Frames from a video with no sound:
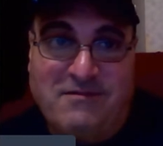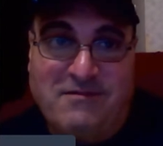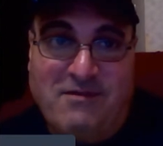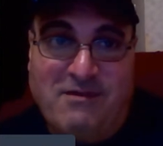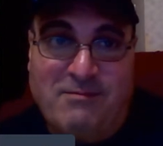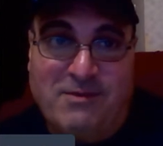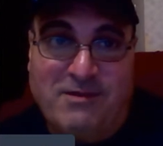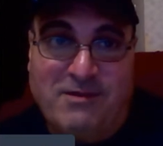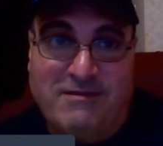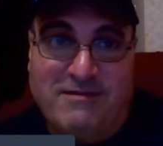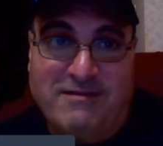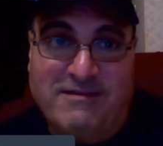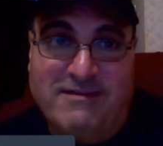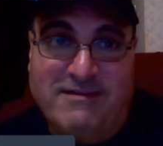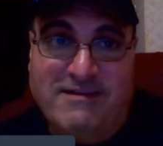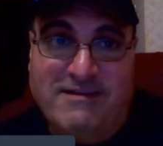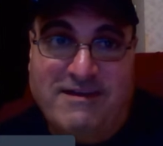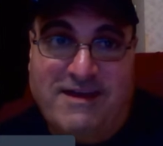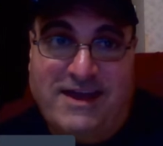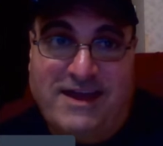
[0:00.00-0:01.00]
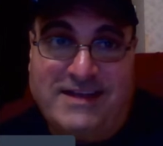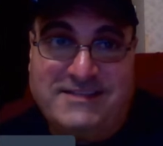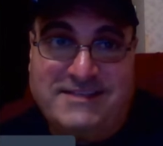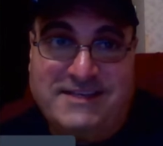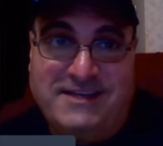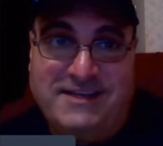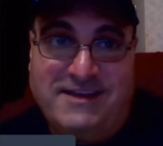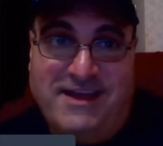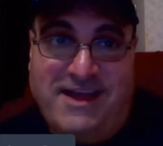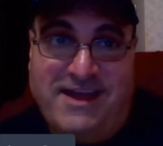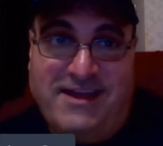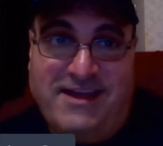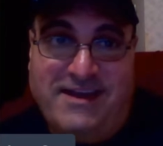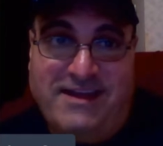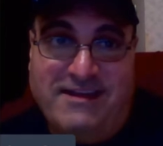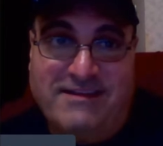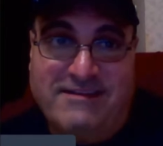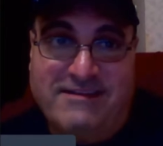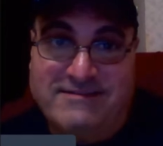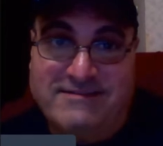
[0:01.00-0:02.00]
Farmer. I see
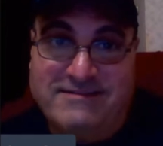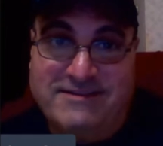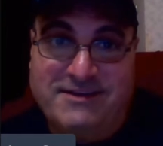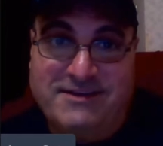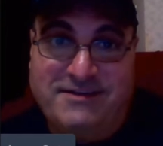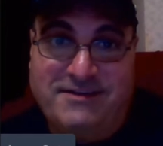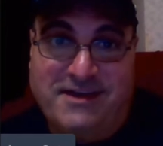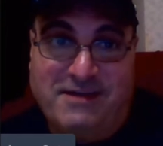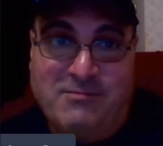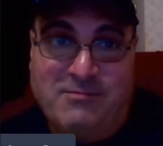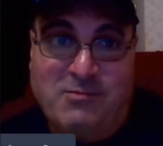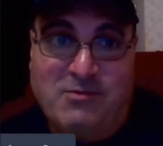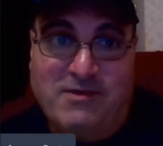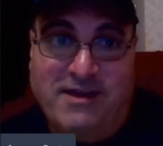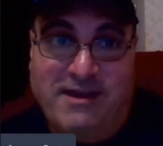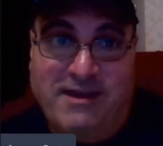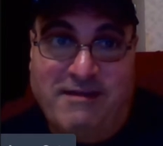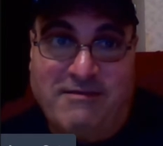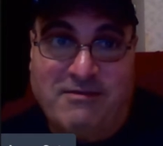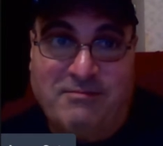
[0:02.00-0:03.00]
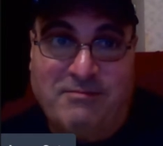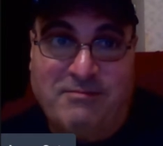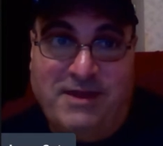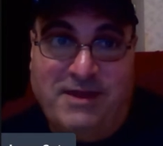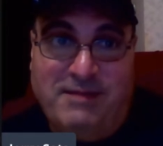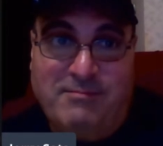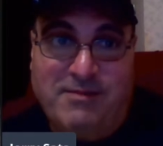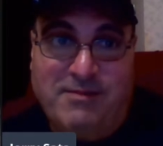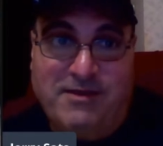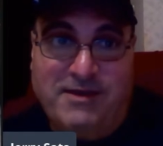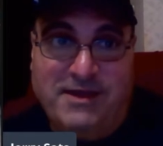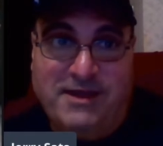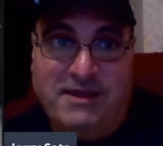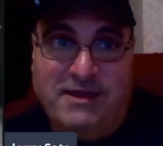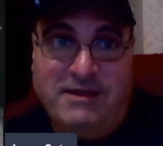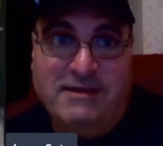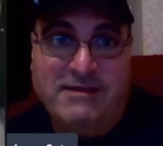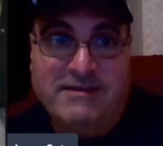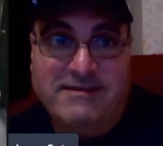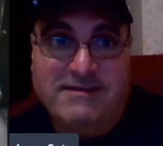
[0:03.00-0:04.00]
that you got more hair than me, buddy.
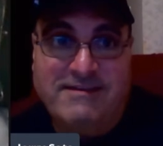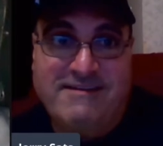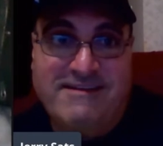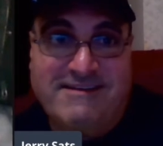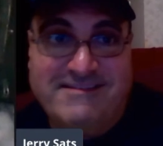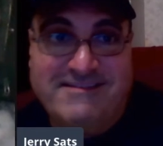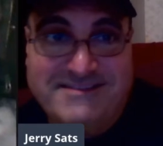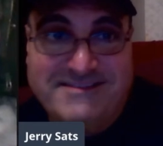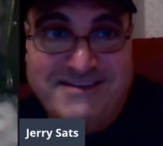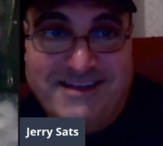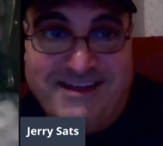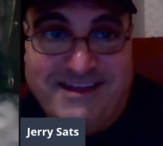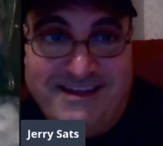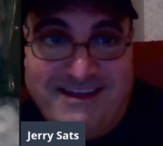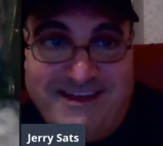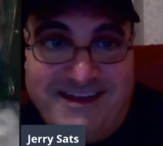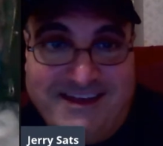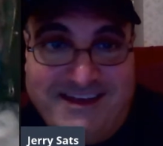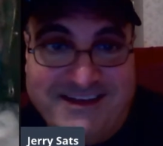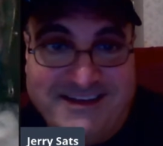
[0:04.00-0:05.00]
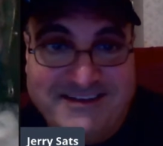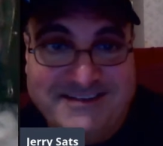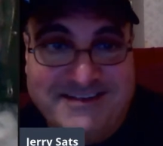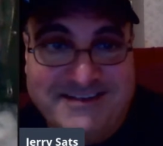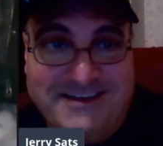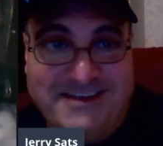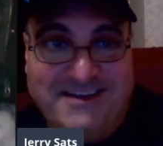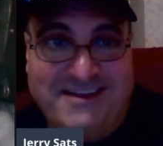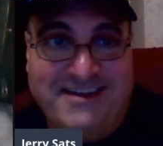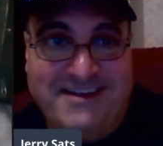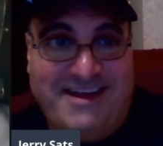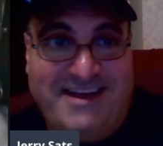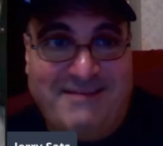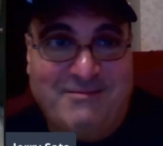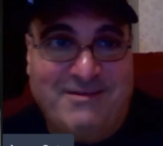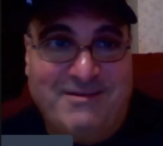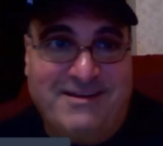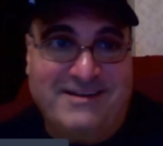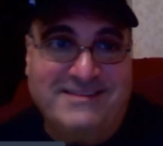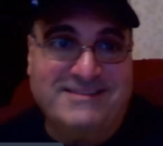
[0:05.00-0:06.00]
I can tell you that
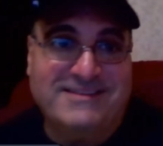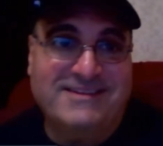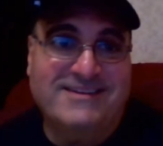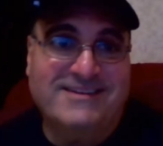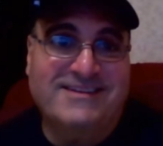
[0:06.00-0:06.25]
much.